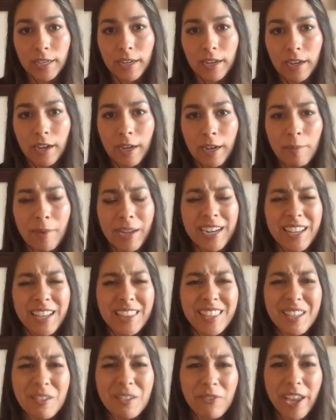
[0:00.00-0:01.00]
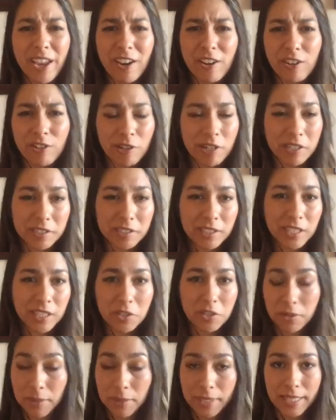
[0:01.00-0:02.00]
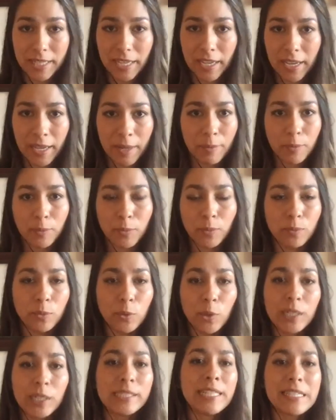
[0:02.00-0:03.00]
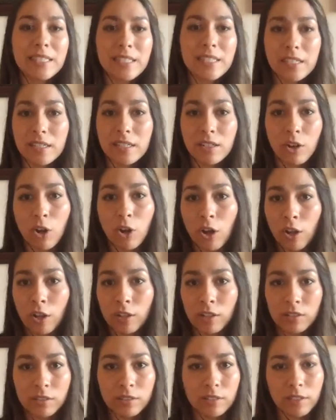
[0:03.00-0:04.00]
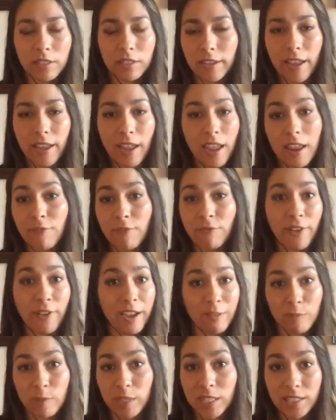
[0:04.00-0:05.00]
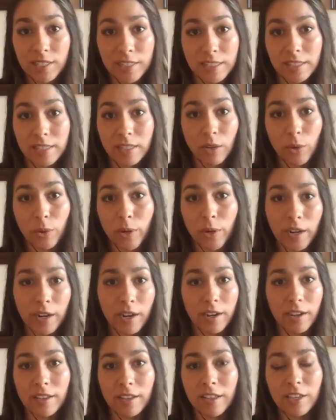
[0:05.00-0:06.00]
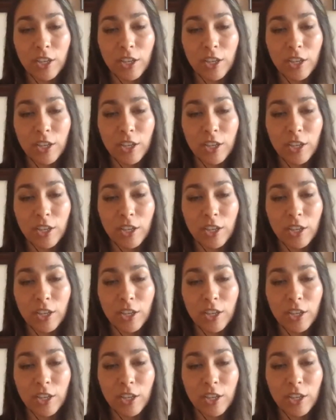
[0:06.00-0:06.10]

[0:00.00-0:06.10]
And I think very rarely you would say, well, they said it all in 5 minutes, or,